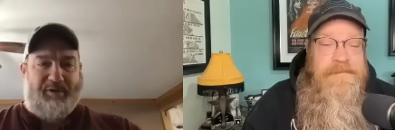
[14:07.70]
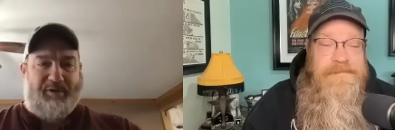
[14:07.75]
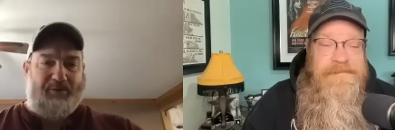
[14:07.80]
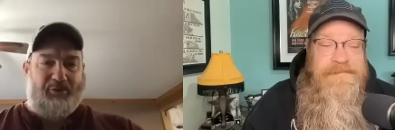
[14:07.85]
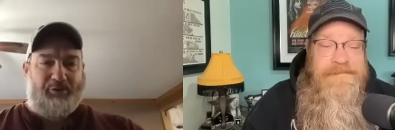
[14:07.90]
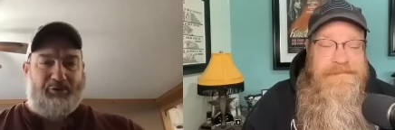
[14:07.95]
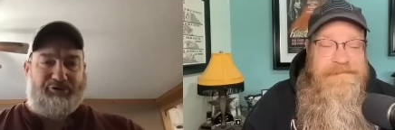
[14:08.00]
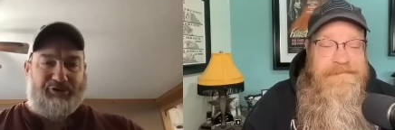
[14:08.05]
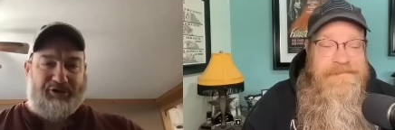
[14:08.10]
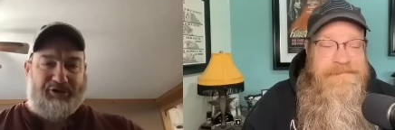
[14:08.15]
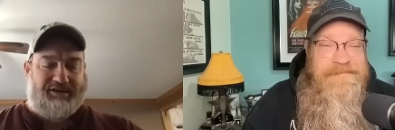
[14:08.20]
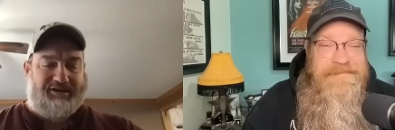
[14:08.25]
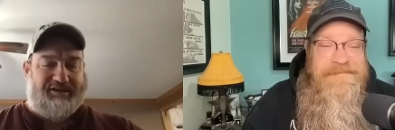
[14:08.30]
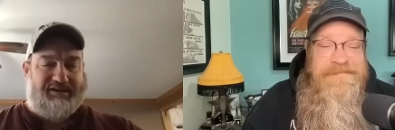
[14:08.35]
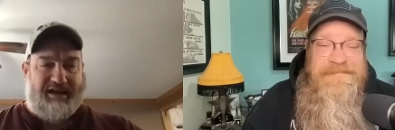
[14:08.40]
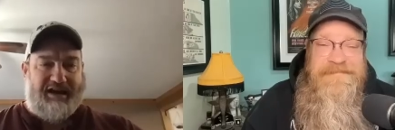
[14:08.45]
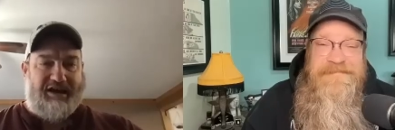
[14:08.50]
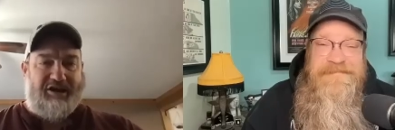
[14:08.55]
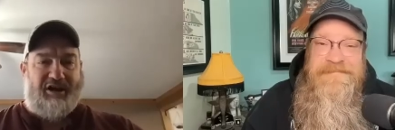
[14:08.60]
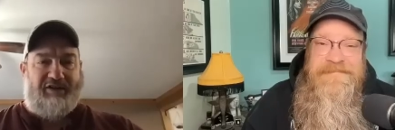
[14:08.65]
Speaker 1: the people who took a
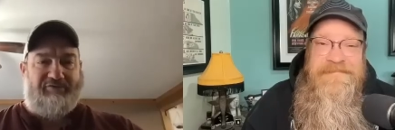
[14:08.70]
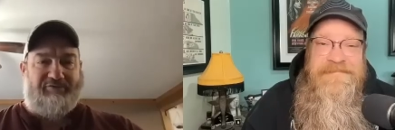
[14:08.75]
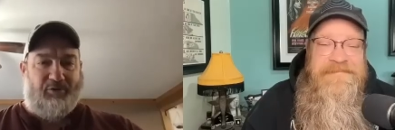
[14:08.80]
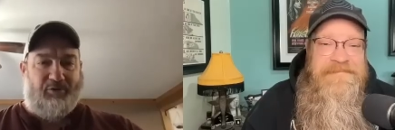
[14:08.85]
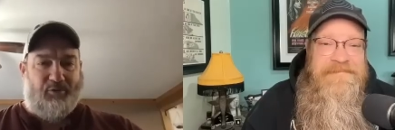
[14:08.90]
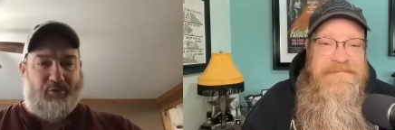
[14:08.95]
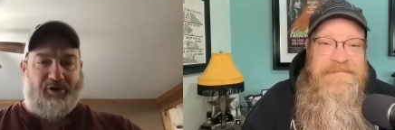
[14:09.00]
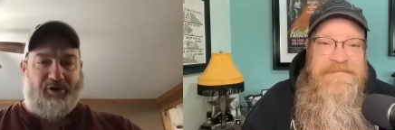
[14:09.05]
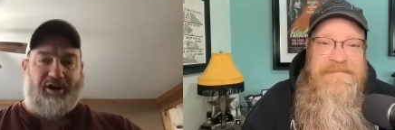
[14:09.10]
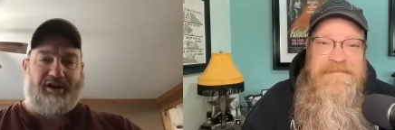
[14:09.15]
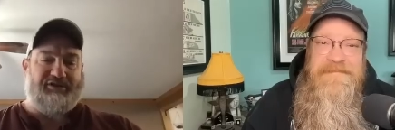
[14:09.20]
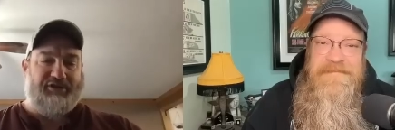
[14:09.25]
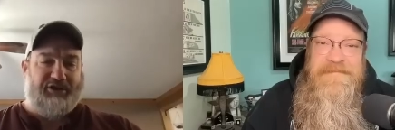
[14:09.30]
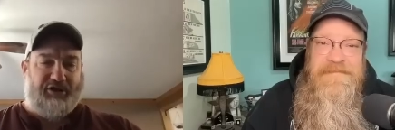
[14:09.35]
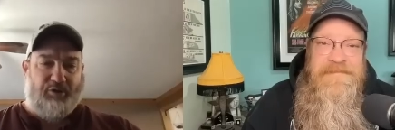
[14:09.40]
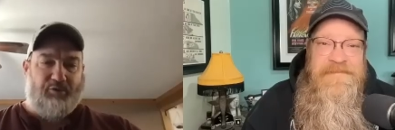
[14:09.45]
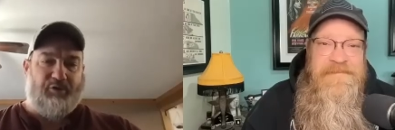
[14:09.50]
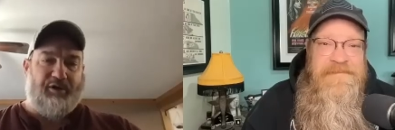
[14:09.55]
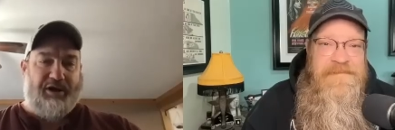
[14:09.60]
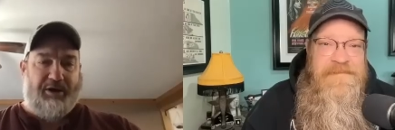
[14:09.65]
day off of work to
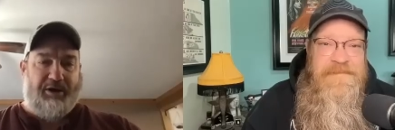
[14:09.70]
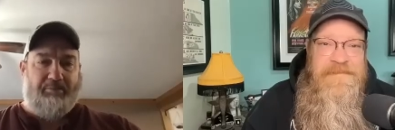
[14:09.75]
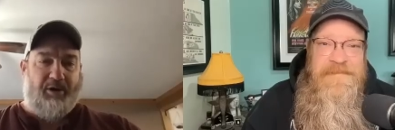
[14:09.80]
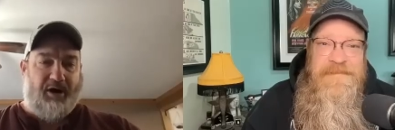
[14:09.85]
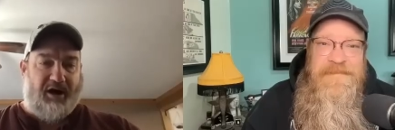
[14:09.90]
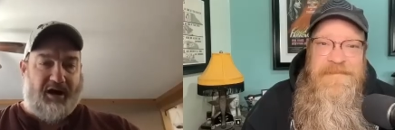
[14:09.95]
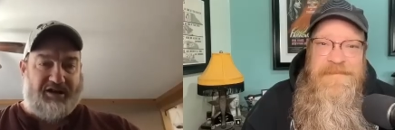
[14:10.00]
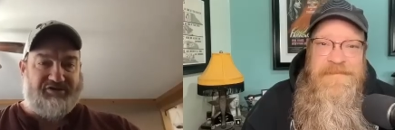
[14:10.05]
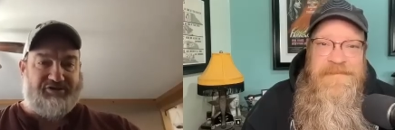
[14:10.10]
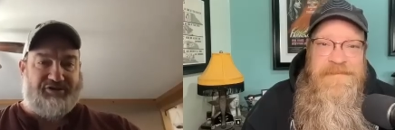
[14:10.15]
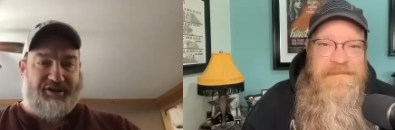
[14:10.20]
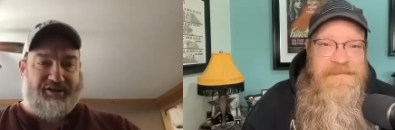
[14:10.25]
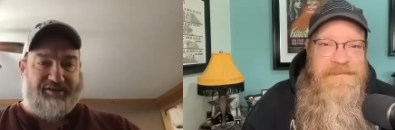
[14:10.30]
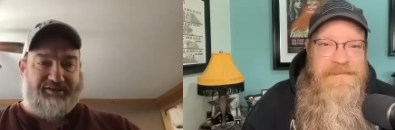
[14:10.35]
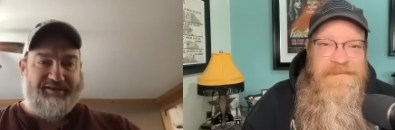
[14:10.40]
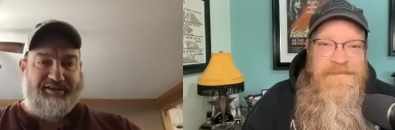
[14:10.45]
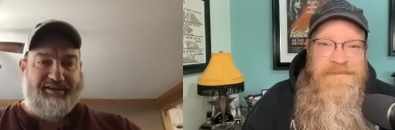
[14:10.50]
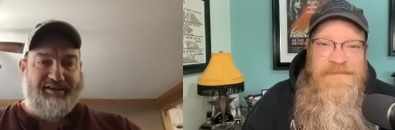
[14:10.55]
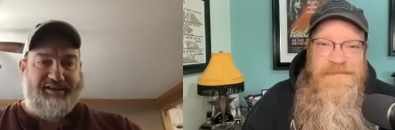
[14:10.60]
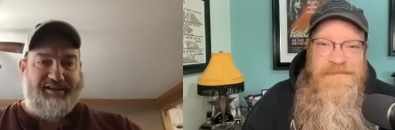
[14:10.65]
go into
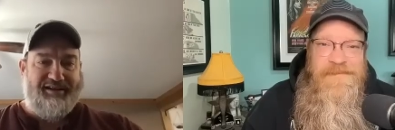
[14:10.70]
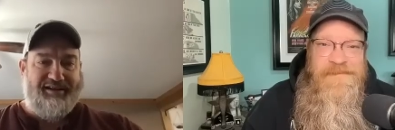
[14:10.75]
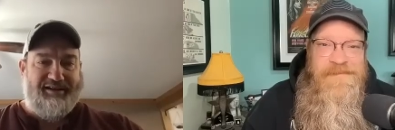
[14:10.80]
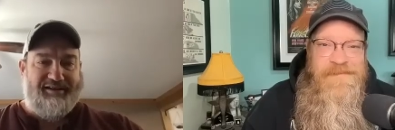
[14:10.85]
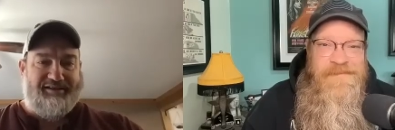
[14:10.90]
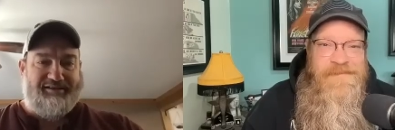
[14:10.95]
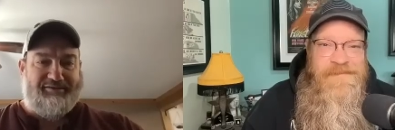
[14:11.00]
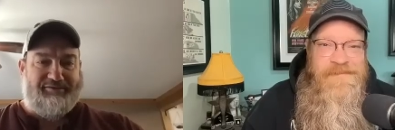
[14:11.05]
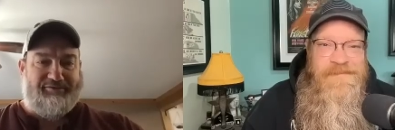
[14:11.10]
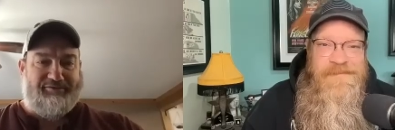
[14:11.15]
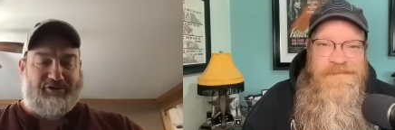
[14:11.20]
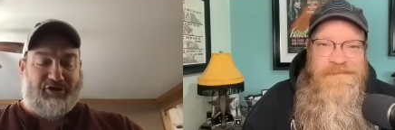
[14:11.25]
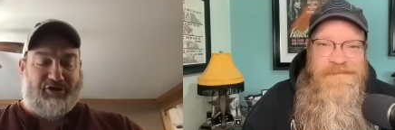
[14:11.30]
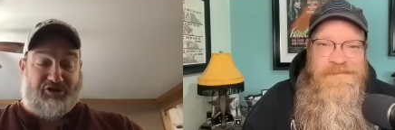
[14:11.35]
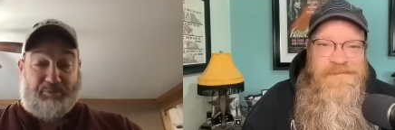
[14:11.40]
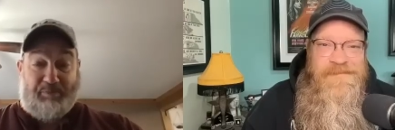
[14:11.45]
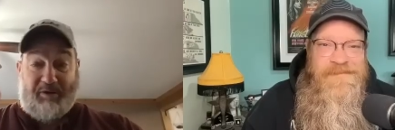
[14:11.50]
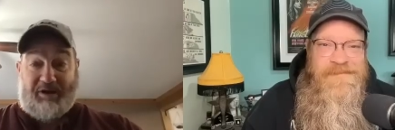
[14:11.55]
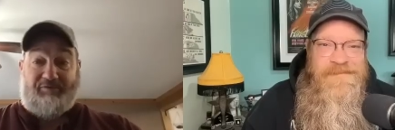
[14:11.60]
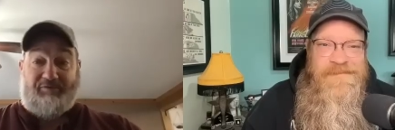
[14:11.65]
Boston to
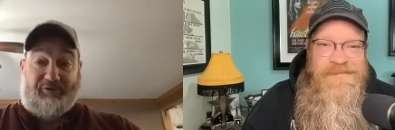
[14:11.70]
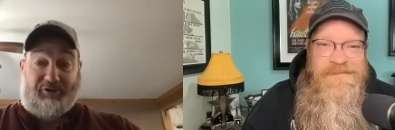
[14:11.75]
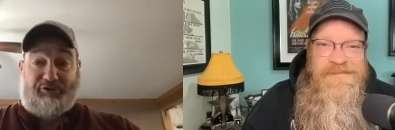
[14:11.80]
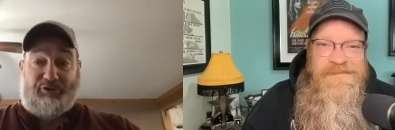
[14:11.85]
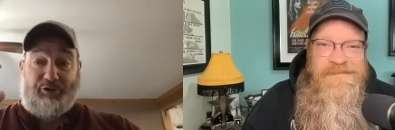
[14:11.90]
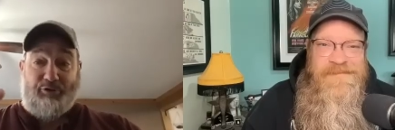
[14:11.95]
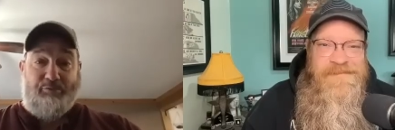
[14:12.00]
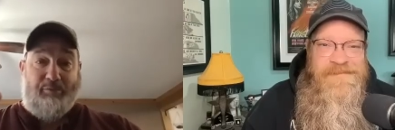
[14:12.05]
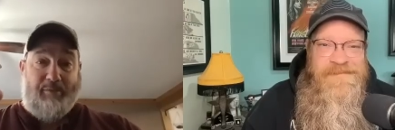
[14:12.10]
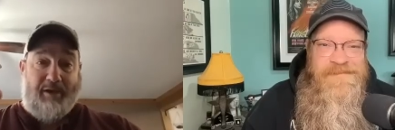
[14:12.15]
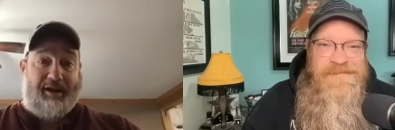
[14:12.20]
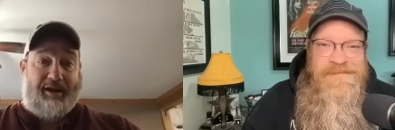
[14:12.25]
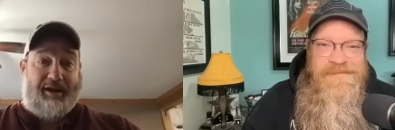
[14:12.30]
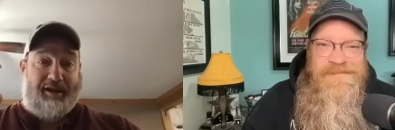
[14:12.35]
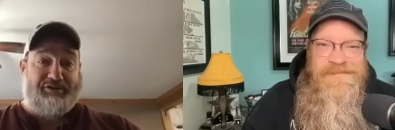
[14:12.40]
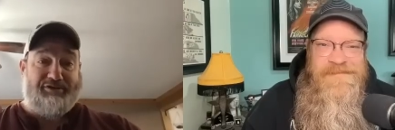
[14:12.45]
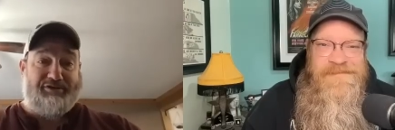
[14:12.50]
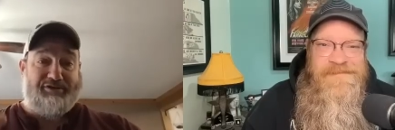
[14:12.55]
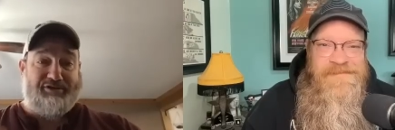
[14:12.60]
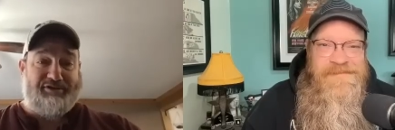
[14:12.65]
speak for two
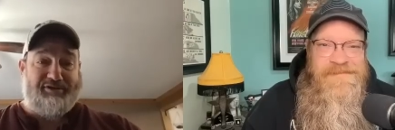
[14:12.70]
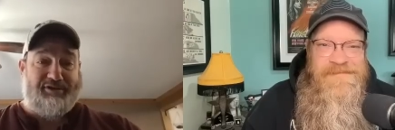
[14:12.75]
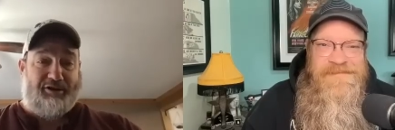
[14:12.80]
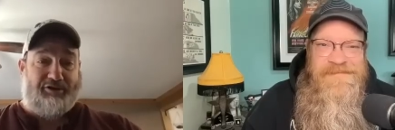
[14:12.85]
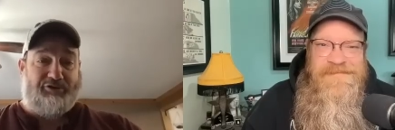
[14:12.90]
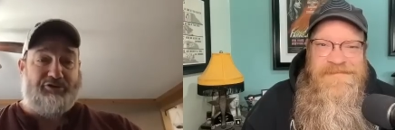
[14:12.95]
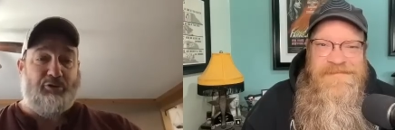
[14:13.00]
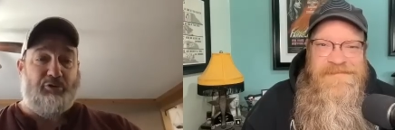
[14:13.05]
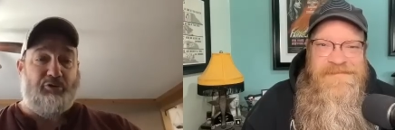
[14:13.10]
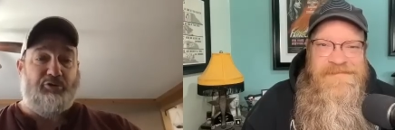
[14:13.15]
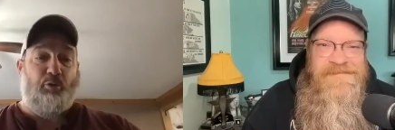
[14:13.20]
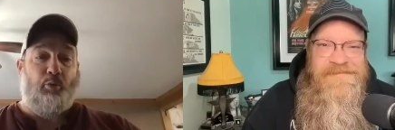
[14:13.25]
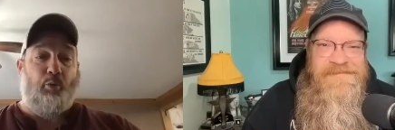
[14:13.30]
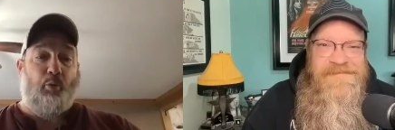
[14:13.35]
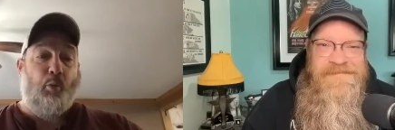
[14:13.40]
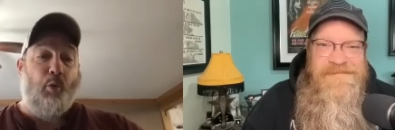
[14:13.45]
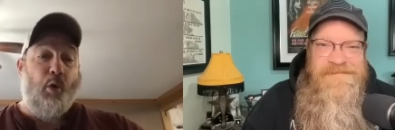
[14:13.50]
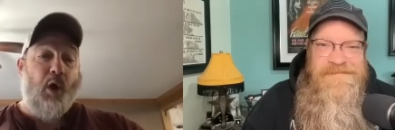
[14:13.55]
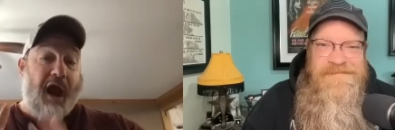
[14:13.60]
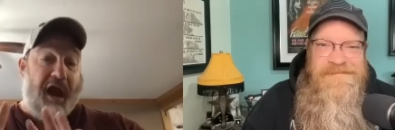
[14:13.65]
minutes are told to
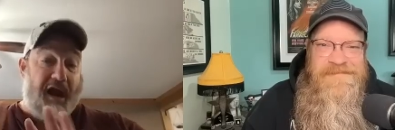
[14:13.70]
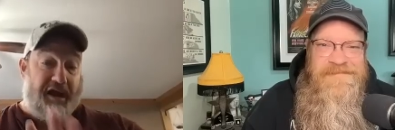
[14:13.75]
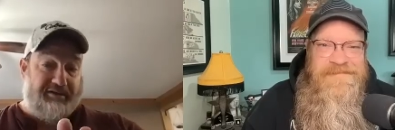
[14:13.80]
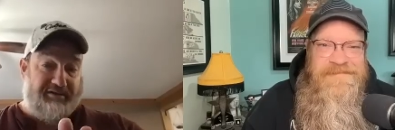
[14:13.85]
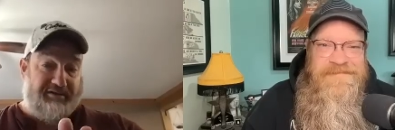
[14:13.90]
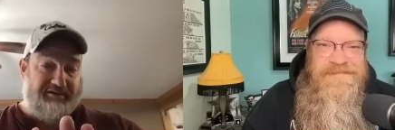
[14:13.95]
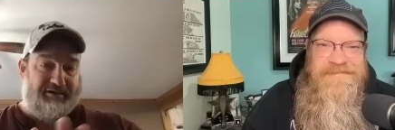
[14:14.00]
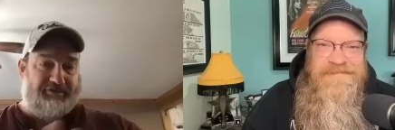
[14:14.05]
wait